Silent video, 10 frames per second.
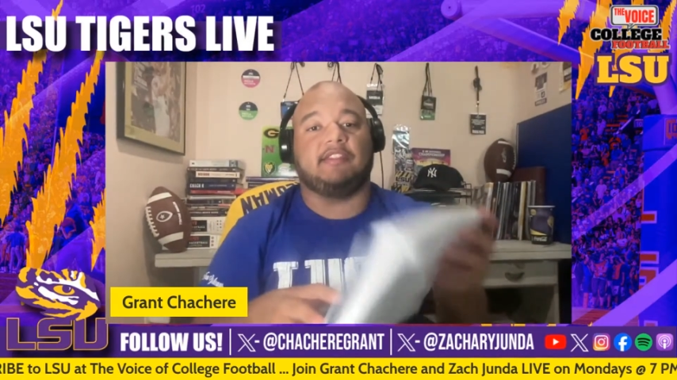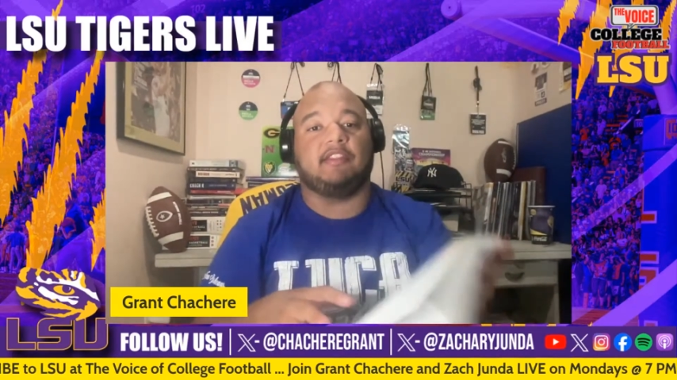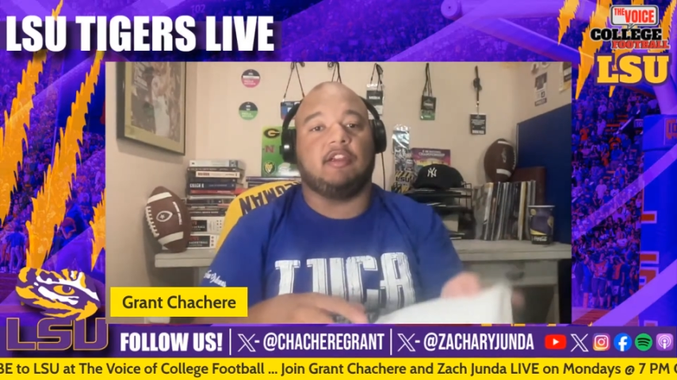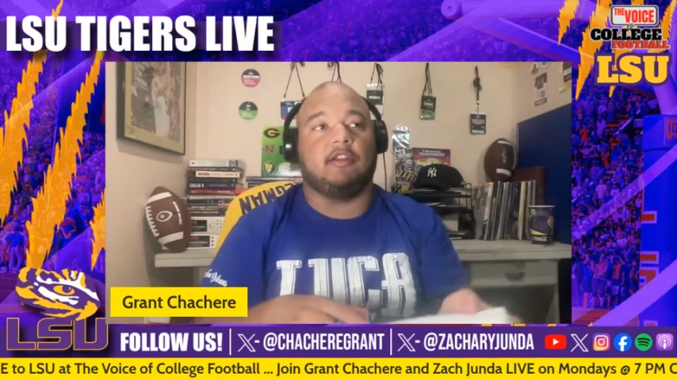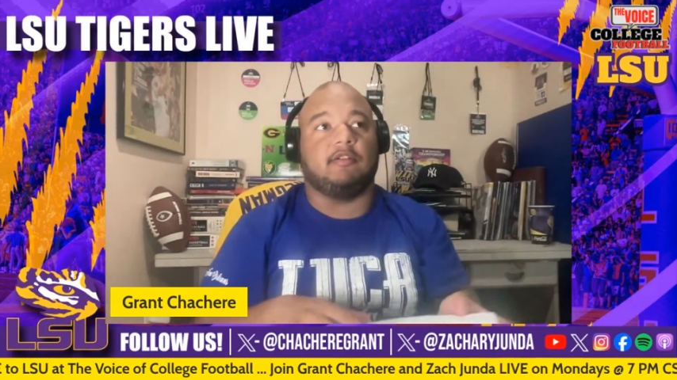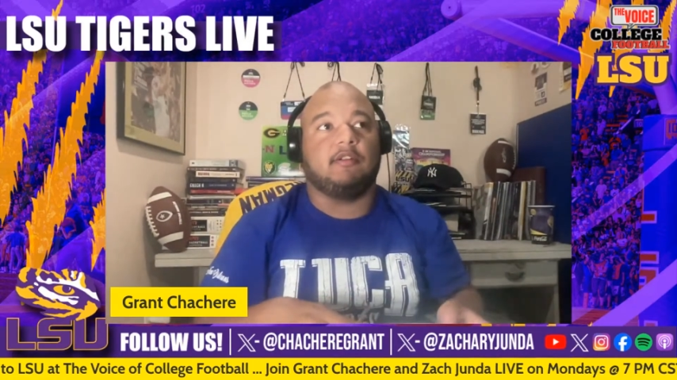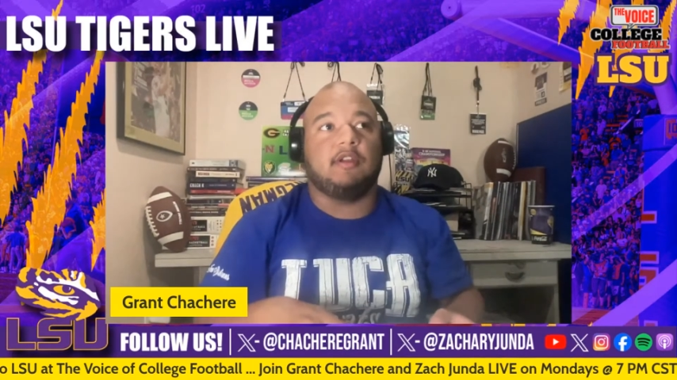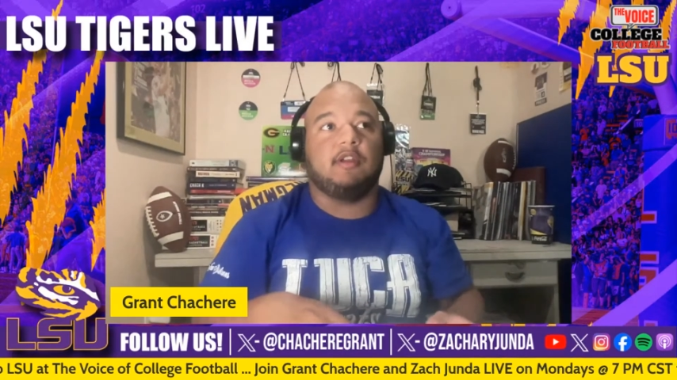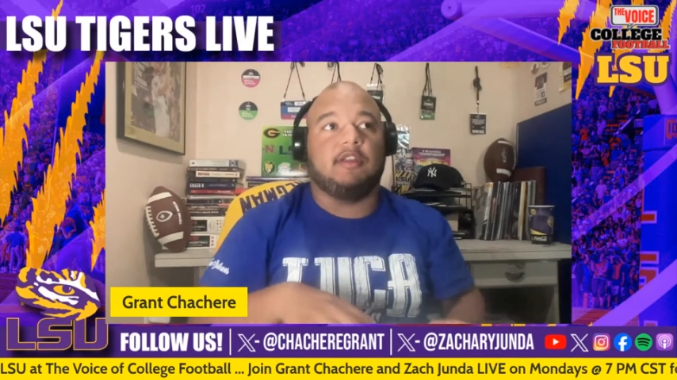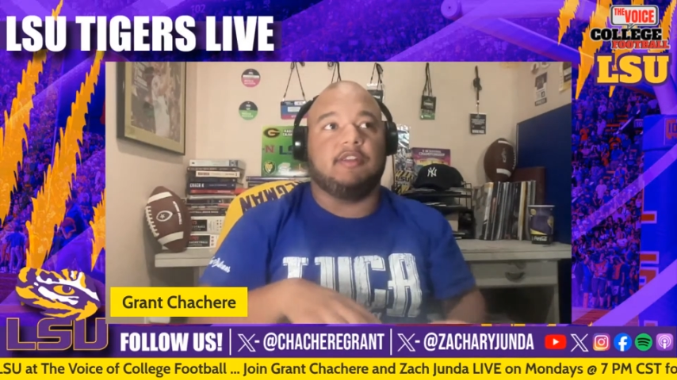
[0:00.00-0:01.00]
Like, they're
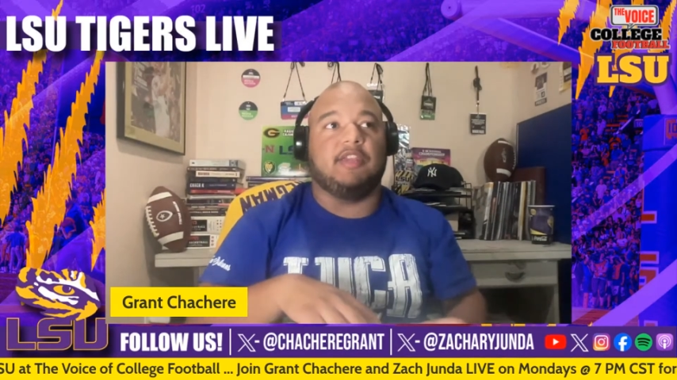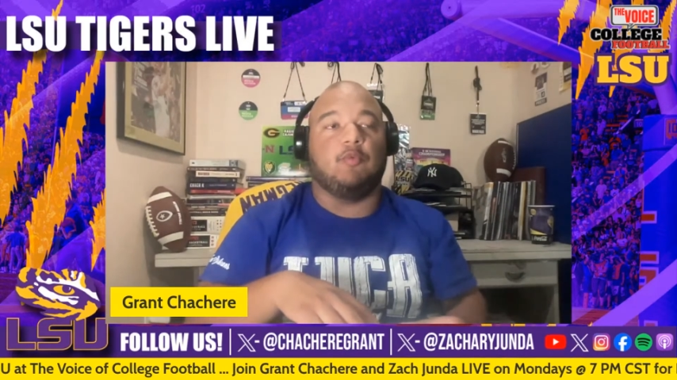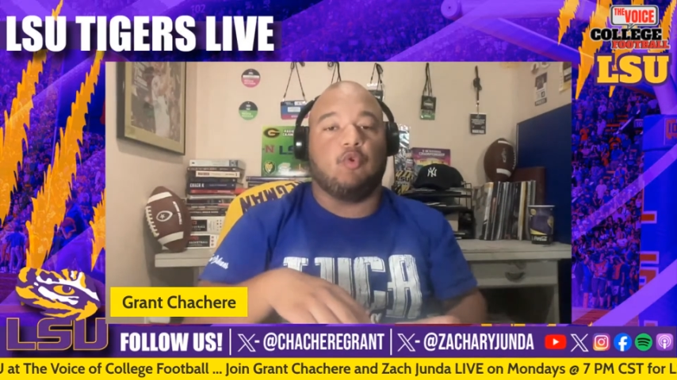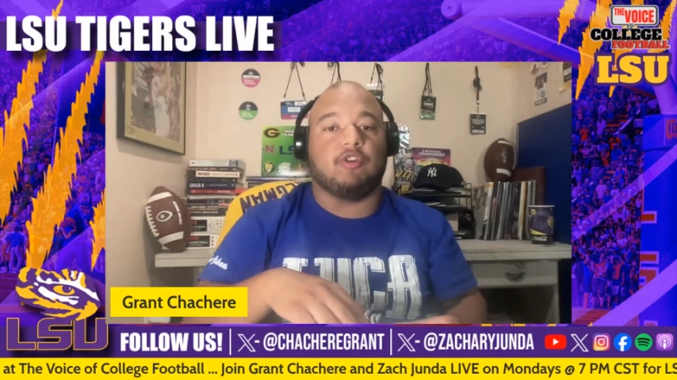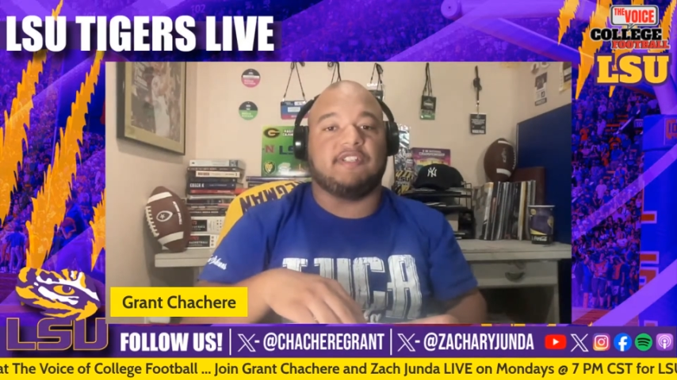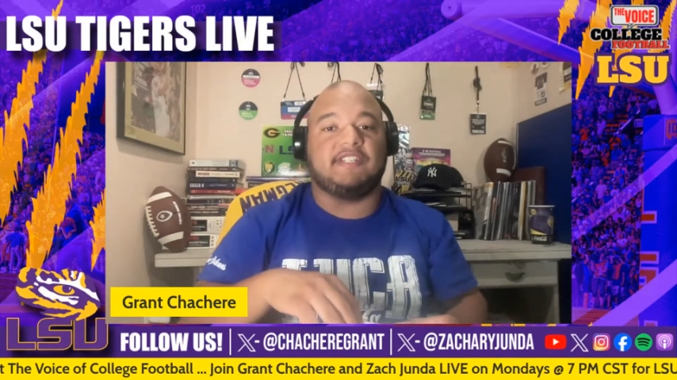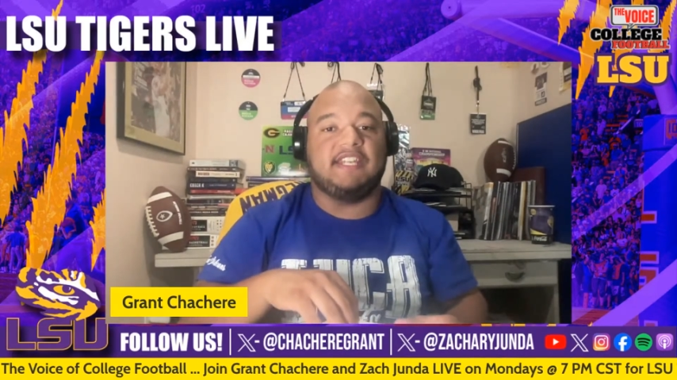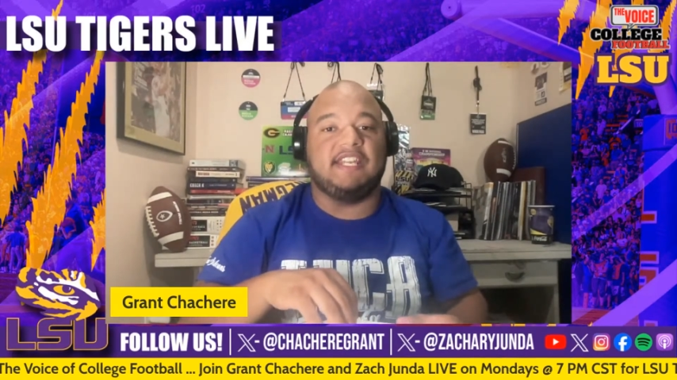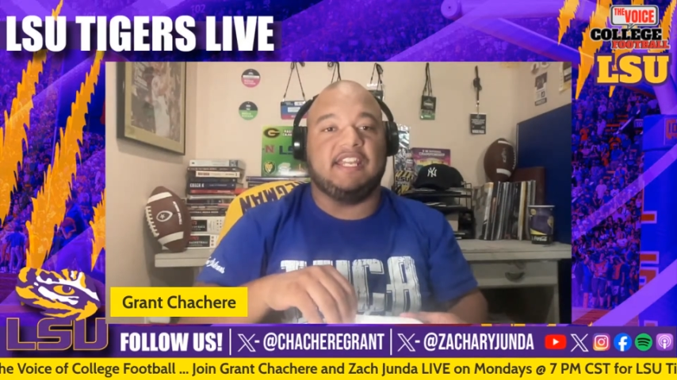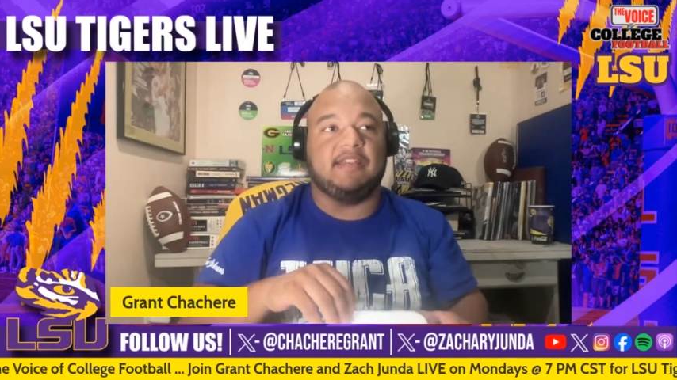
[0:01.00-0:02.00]
the
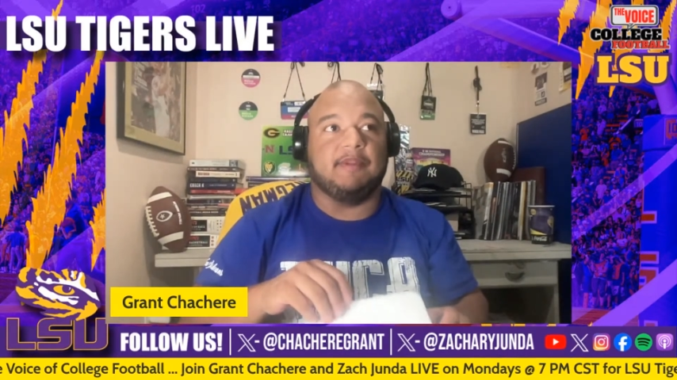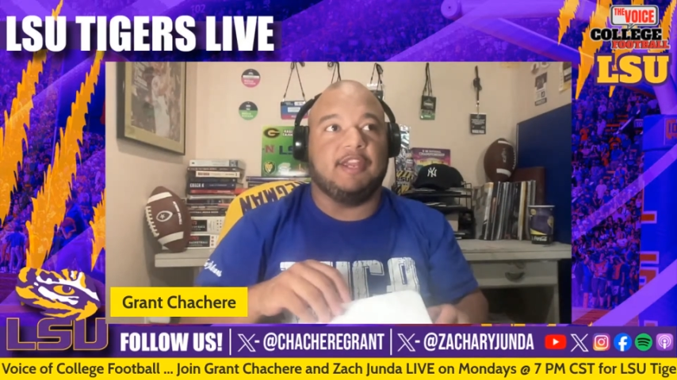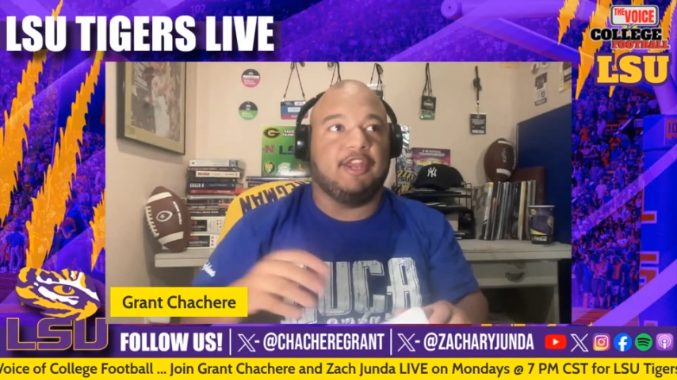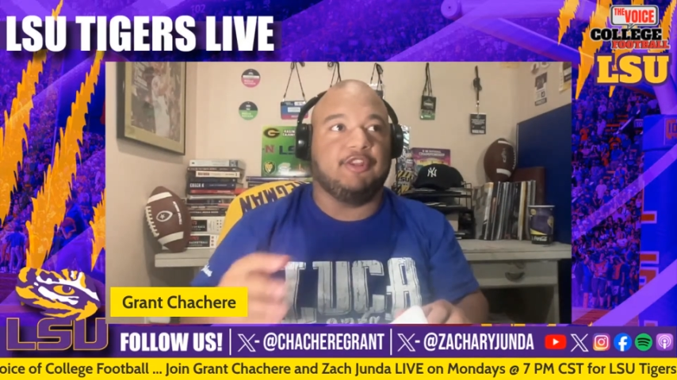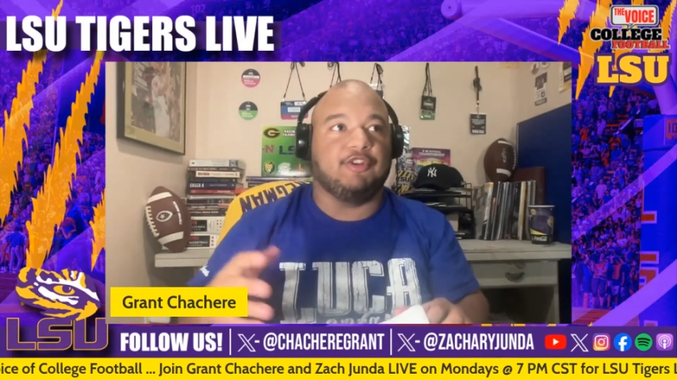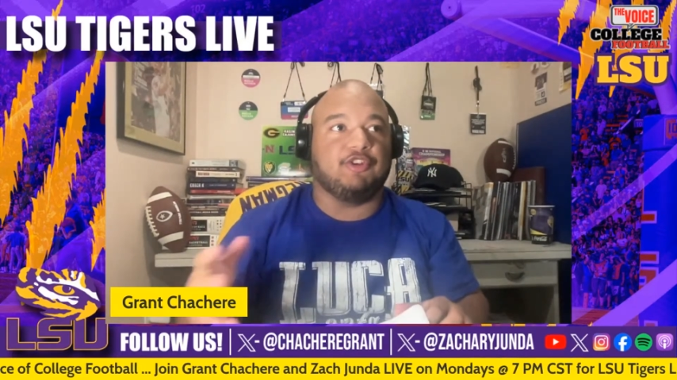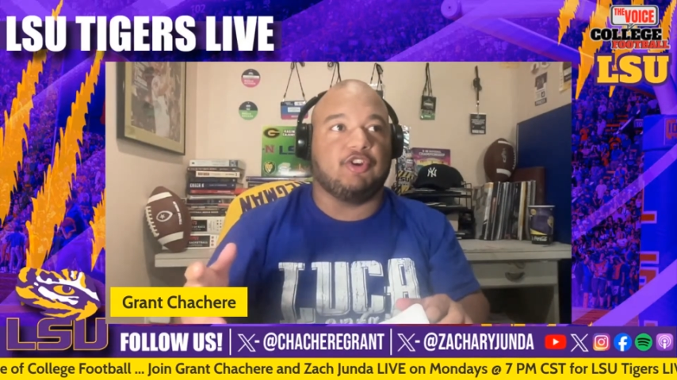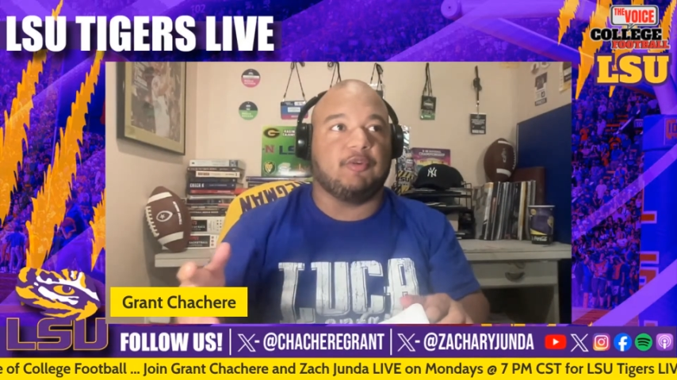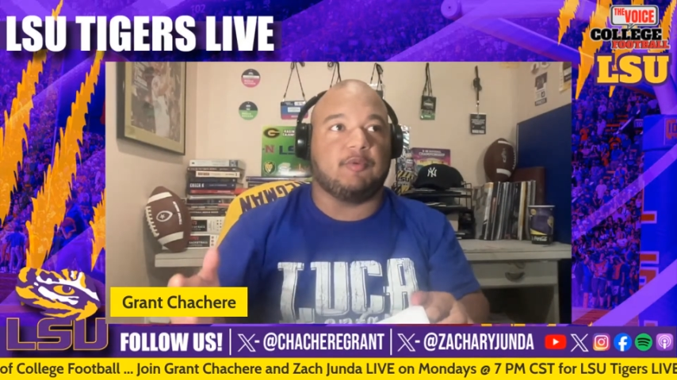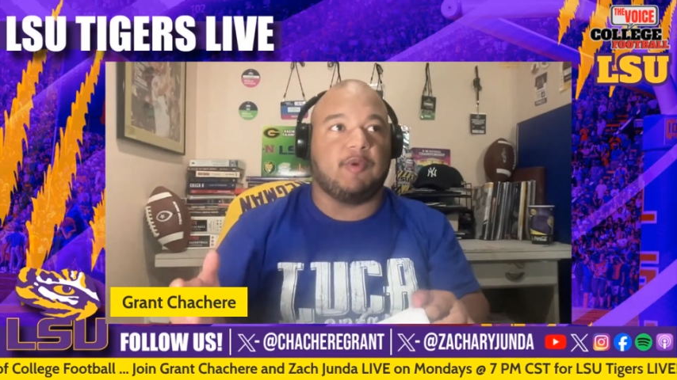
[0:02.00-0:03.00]
worst team in the
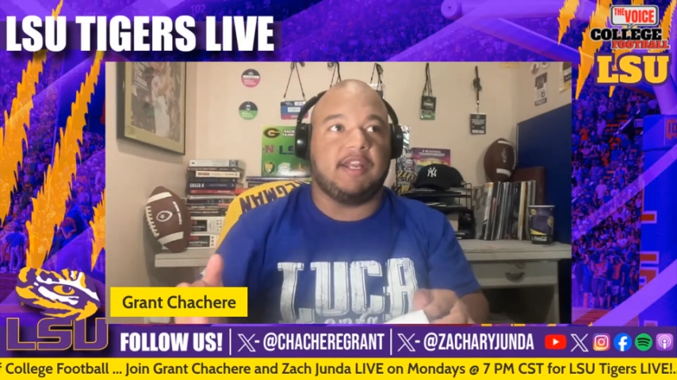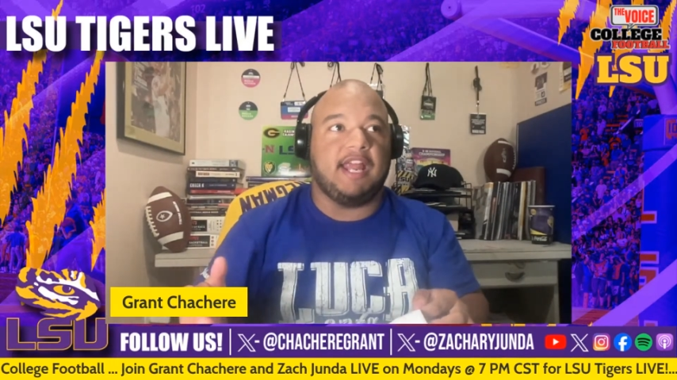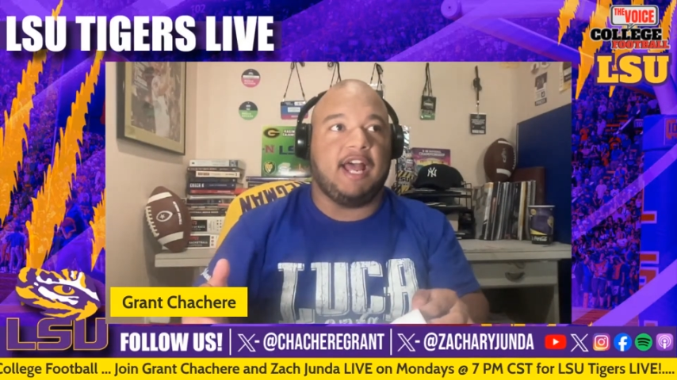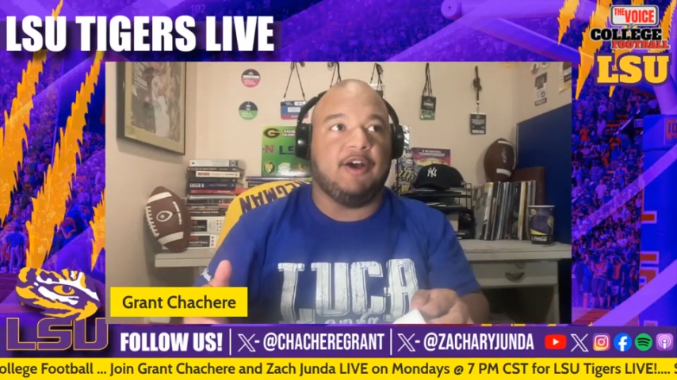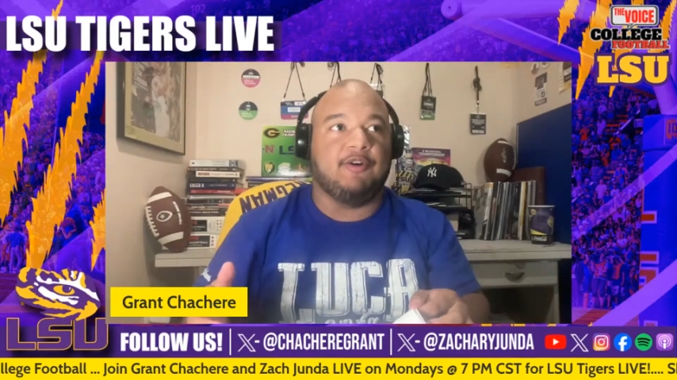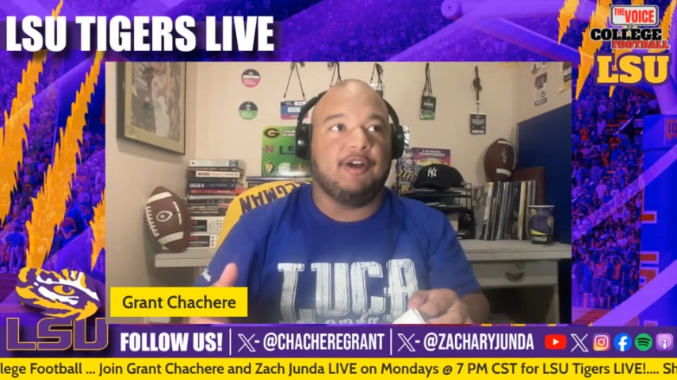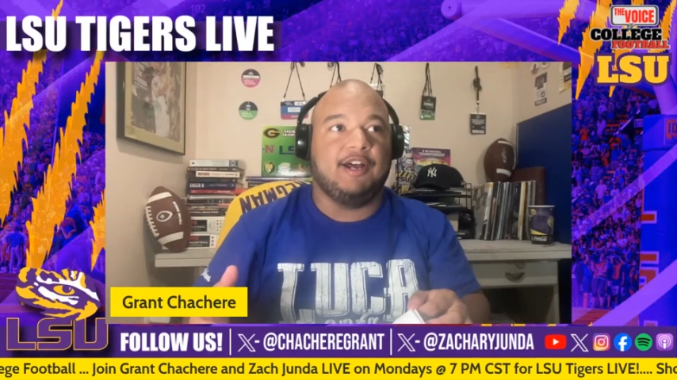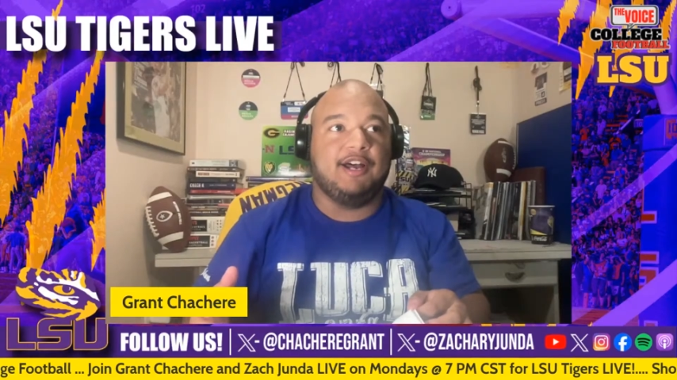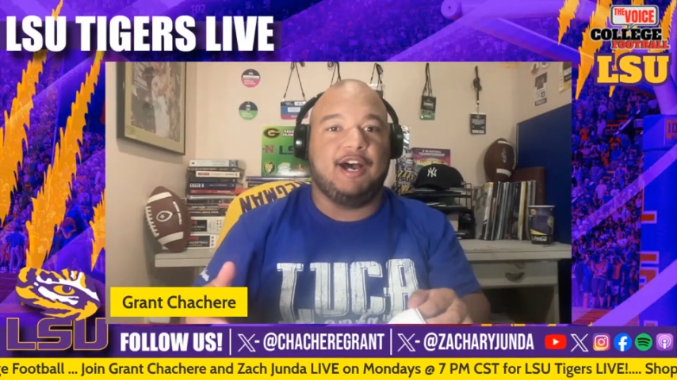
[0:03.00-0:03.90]
tournament right now.